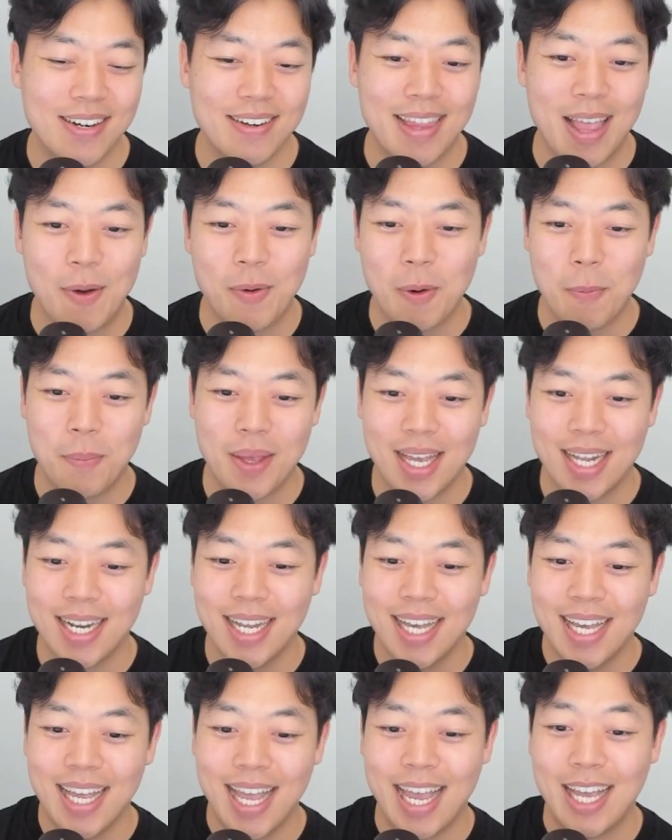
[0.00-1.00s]
That would have been
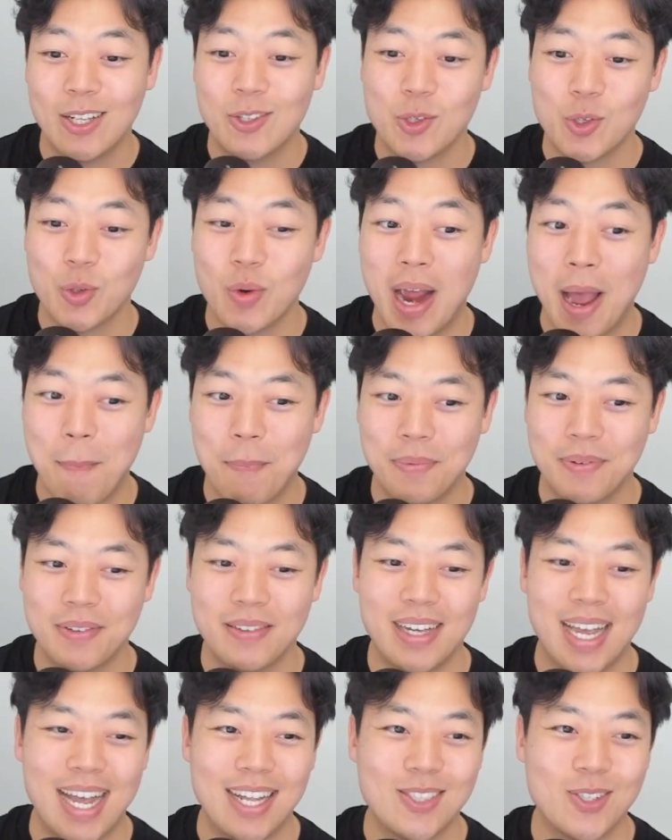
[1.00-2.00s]
a trap
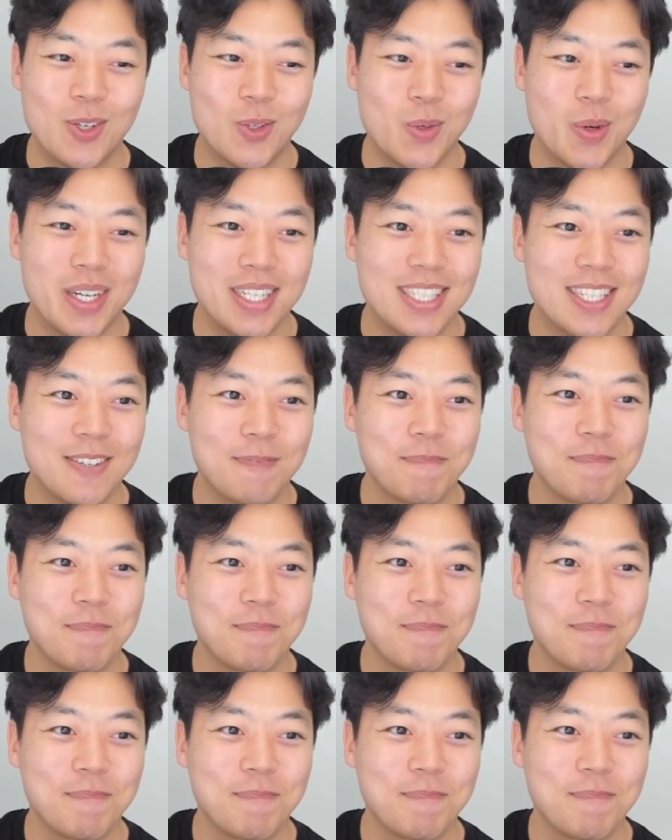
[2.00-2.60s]
answer choice.